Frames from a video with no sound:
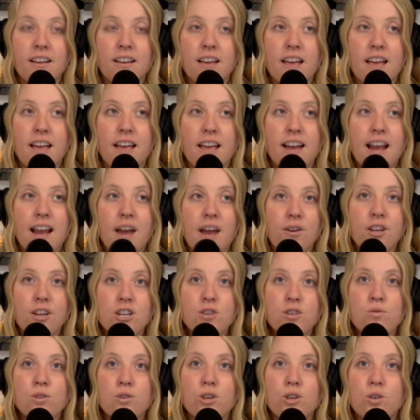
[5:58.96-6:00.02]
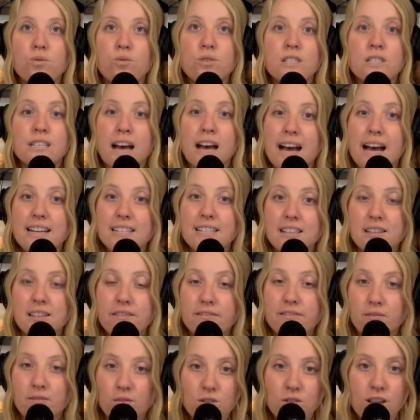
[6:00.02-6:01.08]
And how can you use that to the
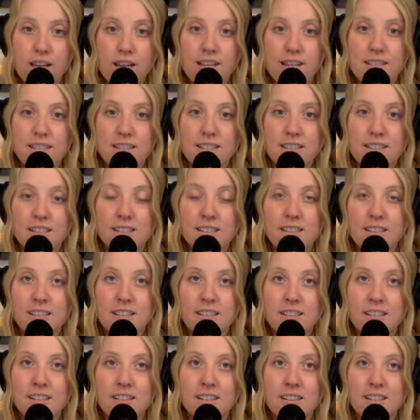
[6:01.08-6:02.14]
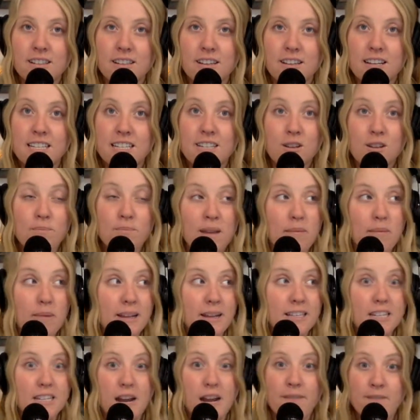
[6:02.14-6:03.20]
fullest? until maybe it's
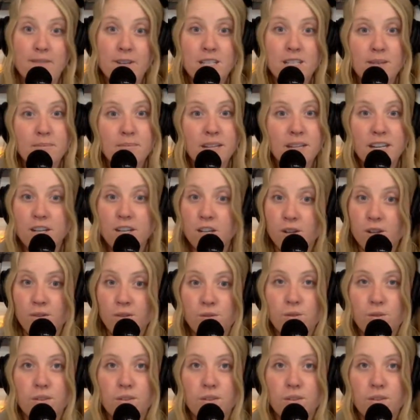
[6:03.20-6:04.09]
time for something new.